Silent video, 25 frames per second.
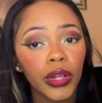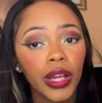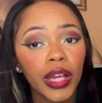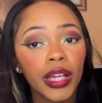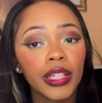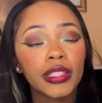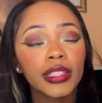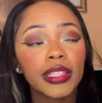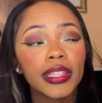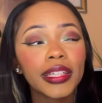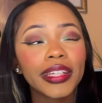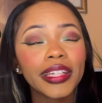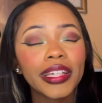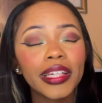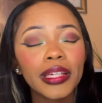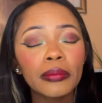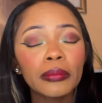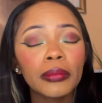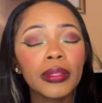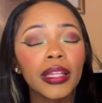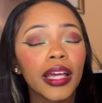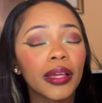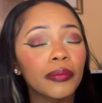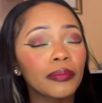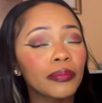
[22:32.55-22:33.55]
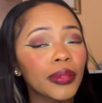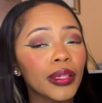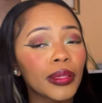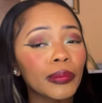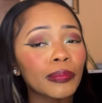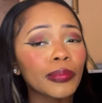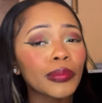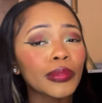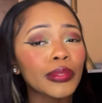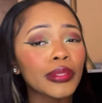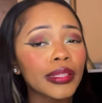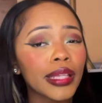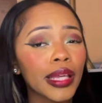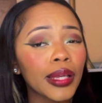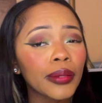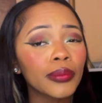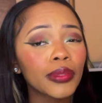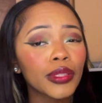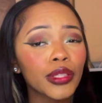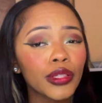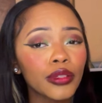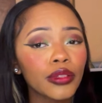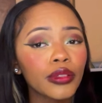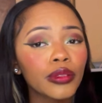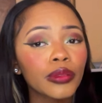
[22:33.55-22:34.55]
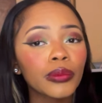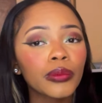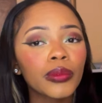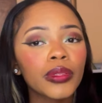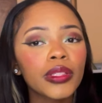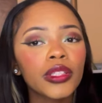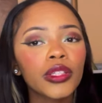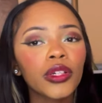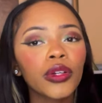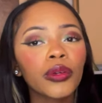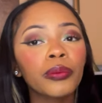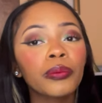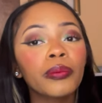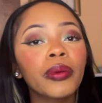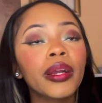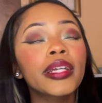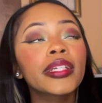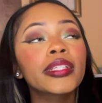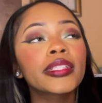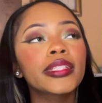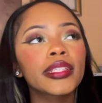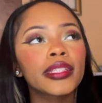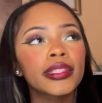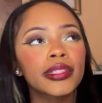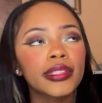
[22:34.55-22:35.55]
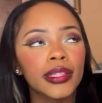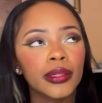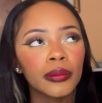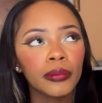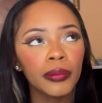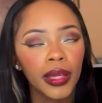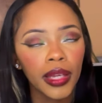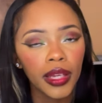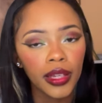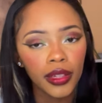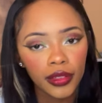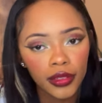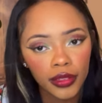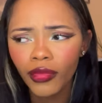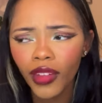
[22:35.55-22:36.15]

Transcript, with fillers: and to keep letting people stay with you was crazy to me.